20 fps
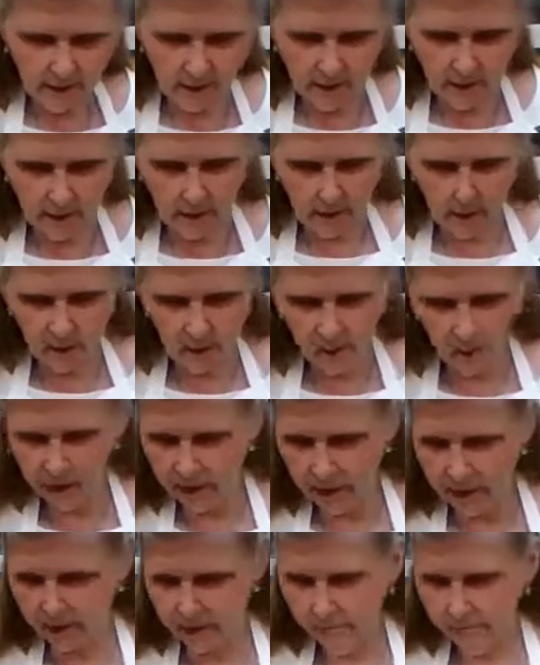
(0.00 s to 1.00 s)
How
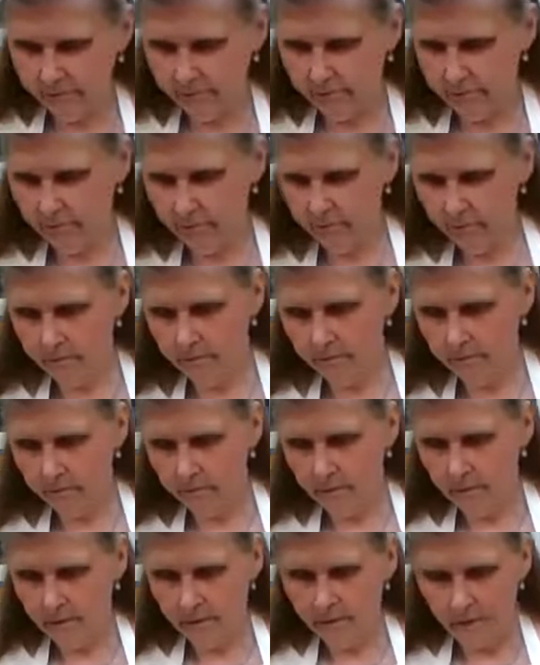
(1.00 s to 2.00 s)
pretty.
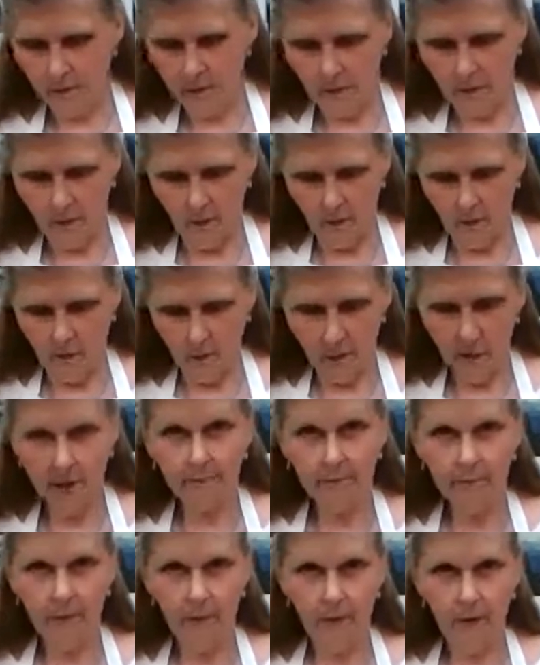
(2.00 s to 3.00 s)
All
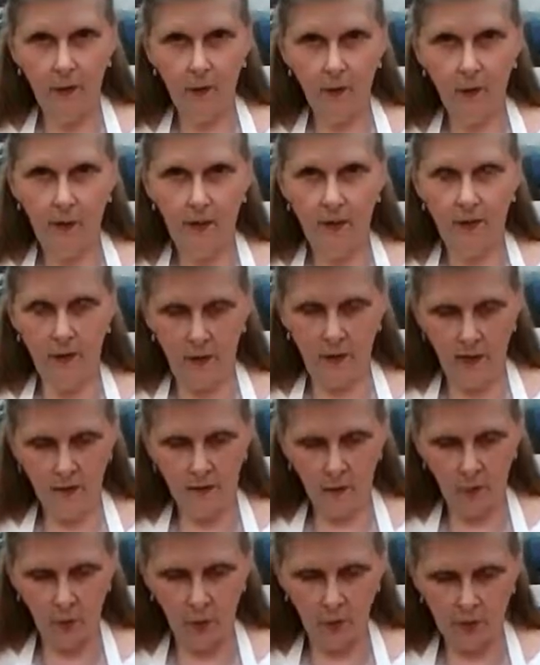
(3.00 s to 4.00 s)
right. Okay, now
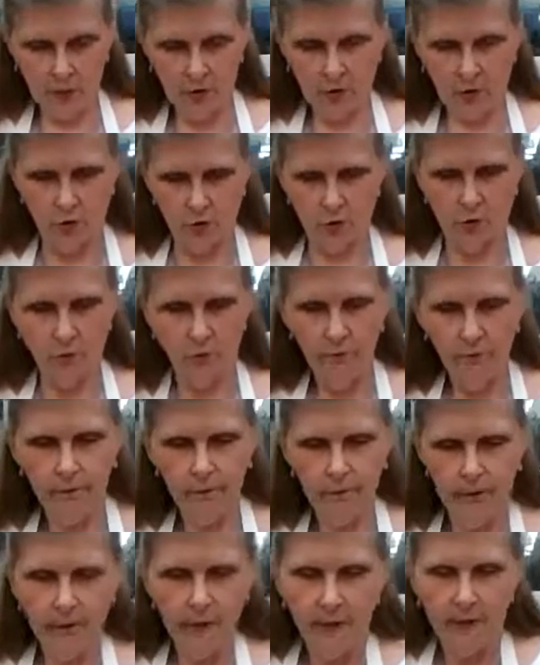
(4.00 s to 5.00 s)
I'm going to
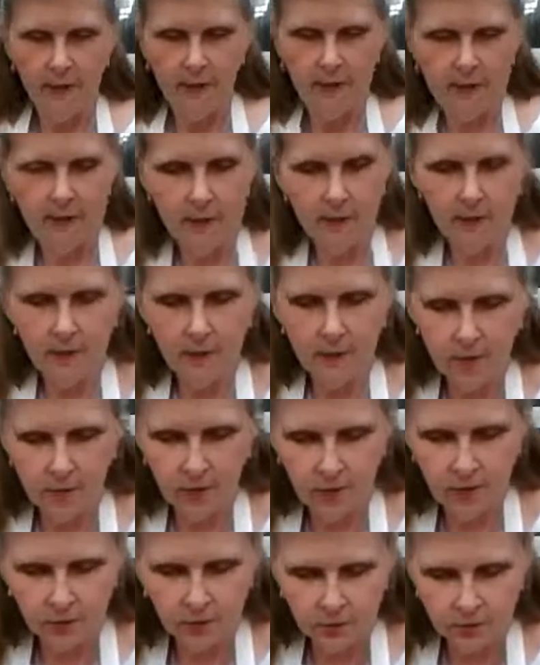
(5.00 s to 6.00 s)
take
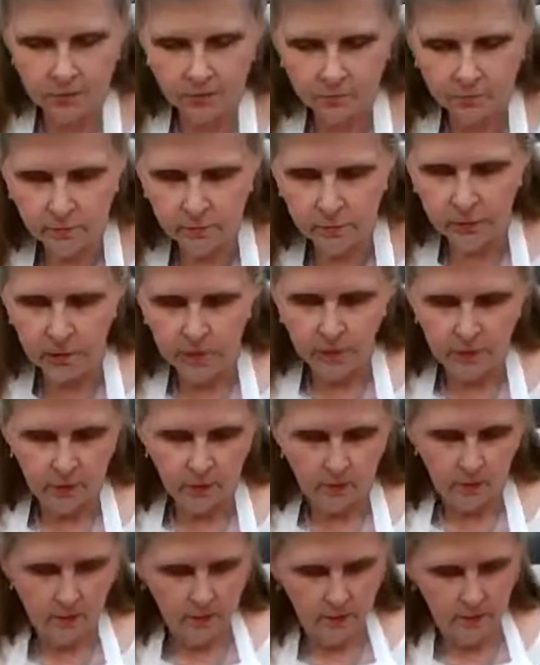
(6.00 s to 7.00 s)
our
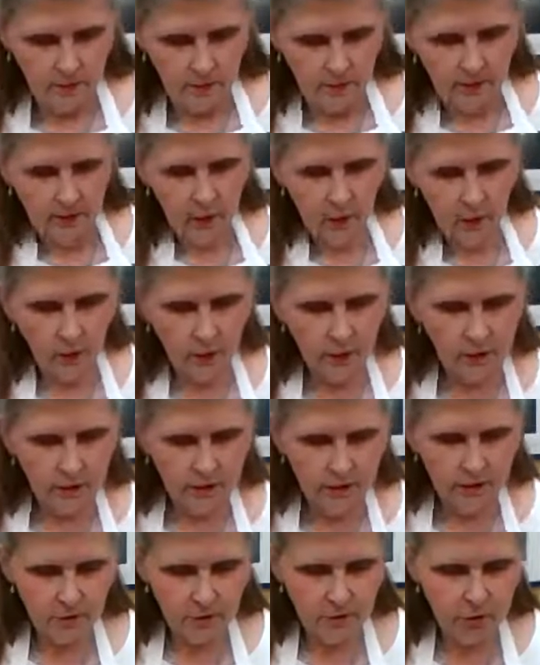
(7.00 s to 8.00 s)

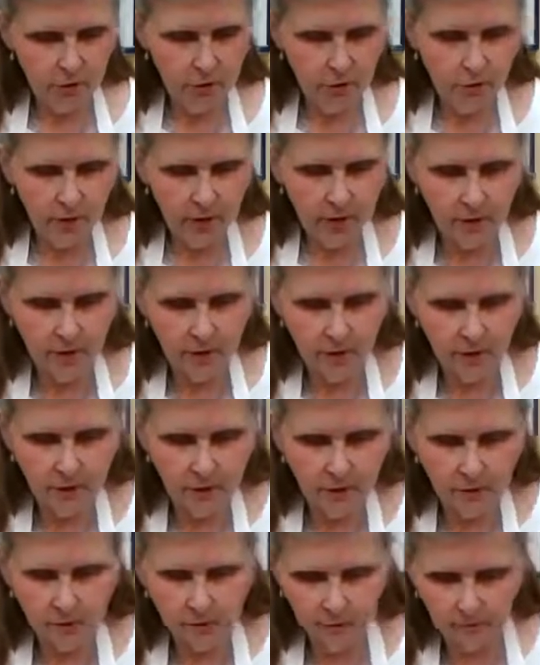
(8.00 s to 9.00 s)
ingredients tray
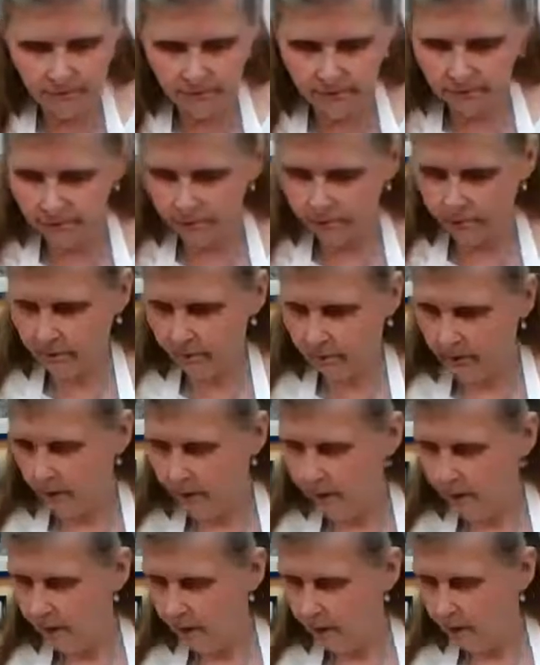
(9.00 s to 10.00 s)
here,
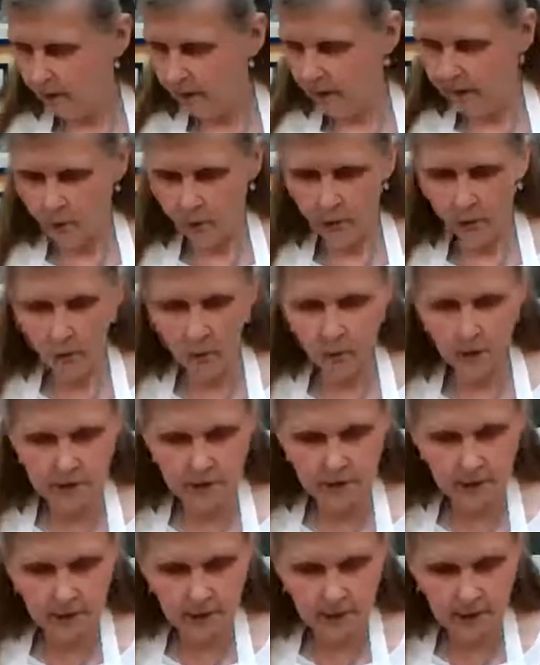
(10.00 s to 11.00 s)
and we're going
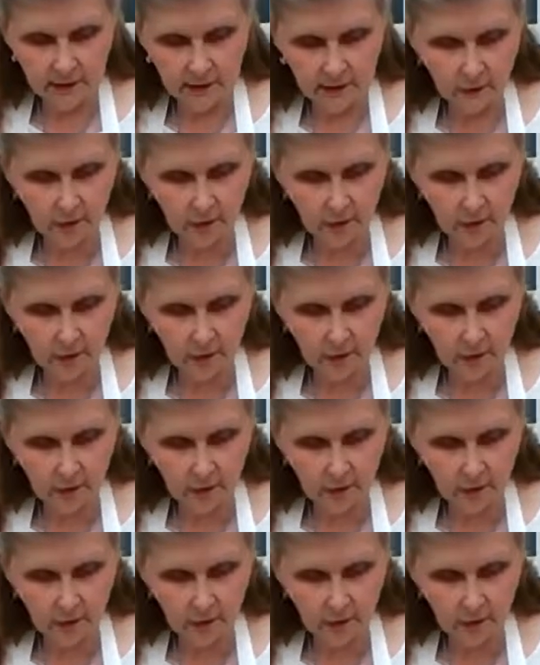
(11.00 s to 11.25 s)
to get the